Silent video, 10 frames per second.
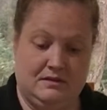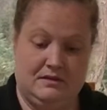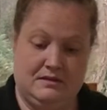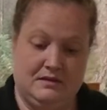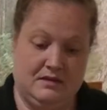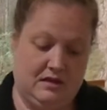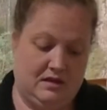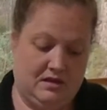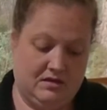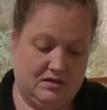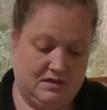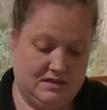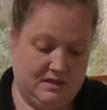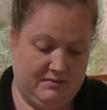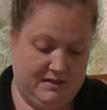And you're going to
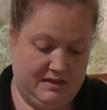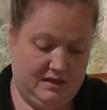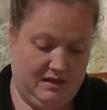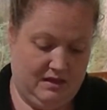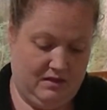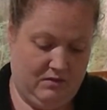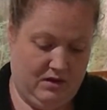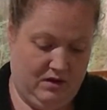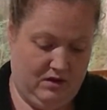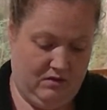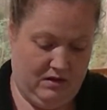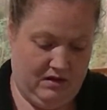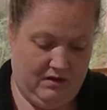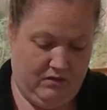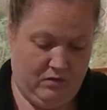say, Miss Sally, why do I
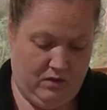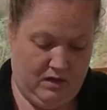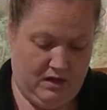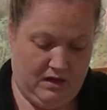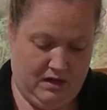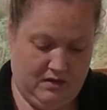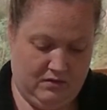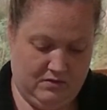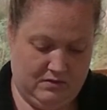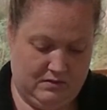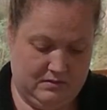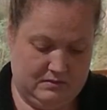have a one-eyed owl?